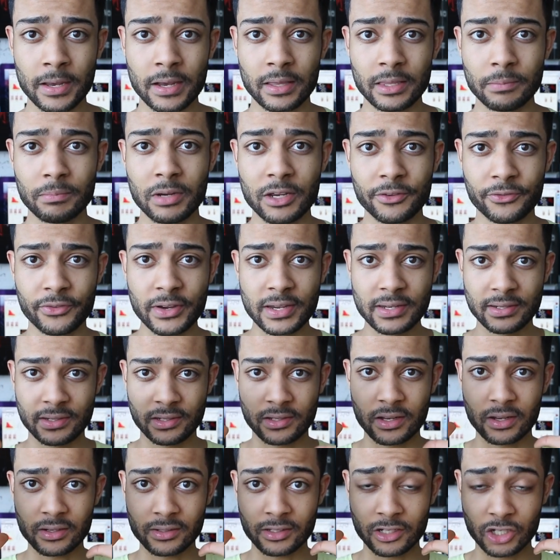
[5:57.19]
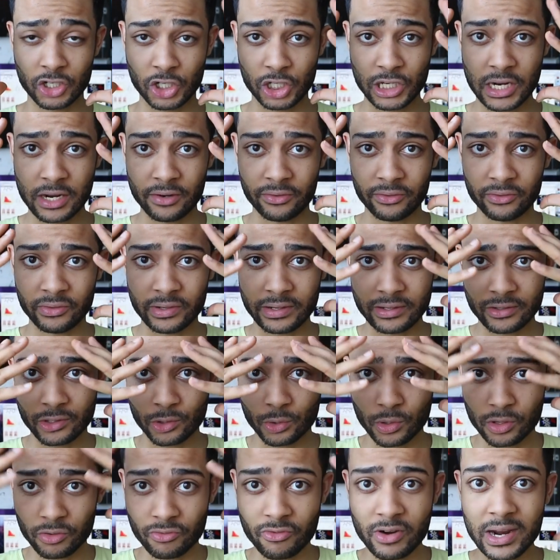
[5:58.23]
And then my face starts to shift
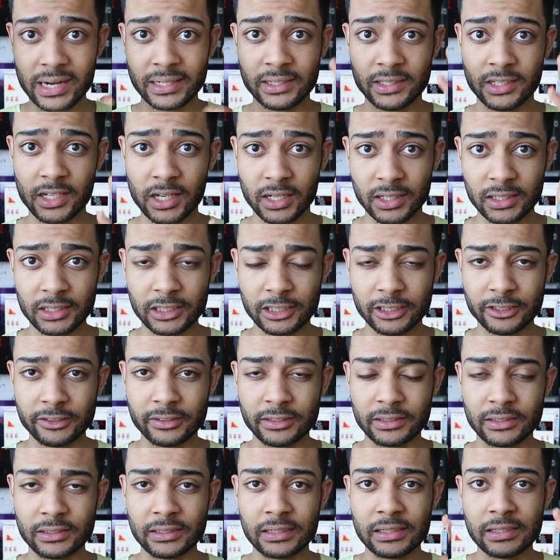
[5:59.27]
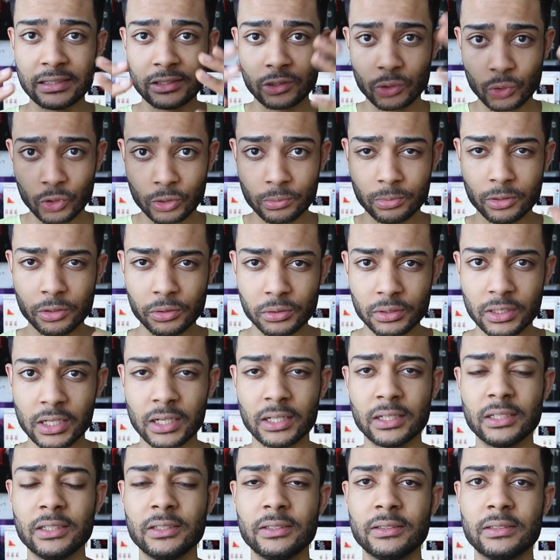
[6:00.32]
into a red color and then into a blue
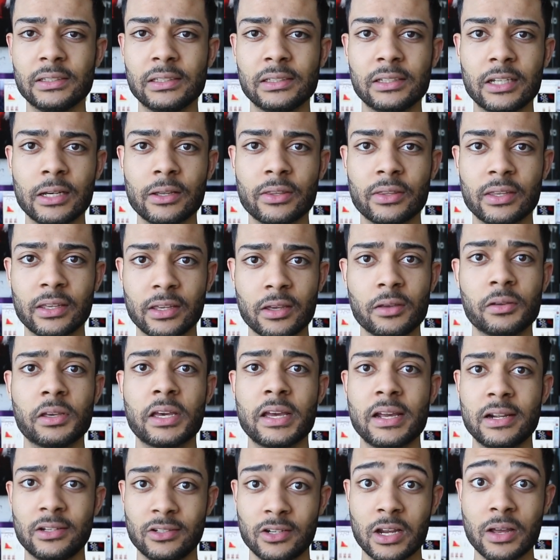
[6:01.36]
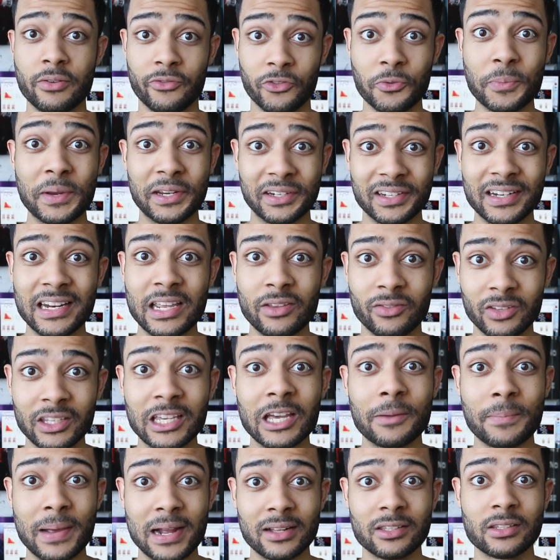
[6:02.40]
color, and then I think, okay, it's time for me to leave and
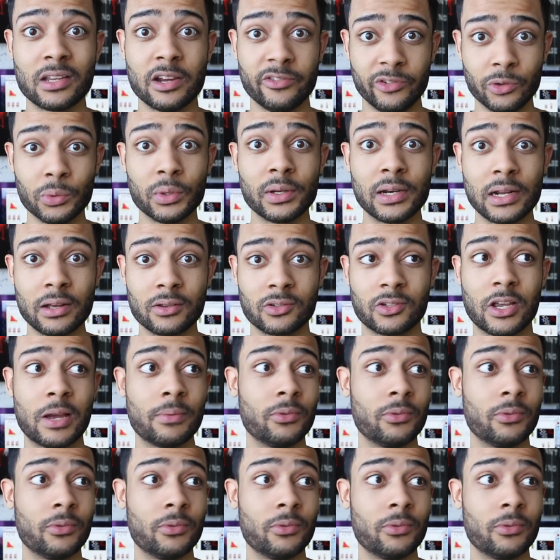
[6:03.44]
get back to everyone else.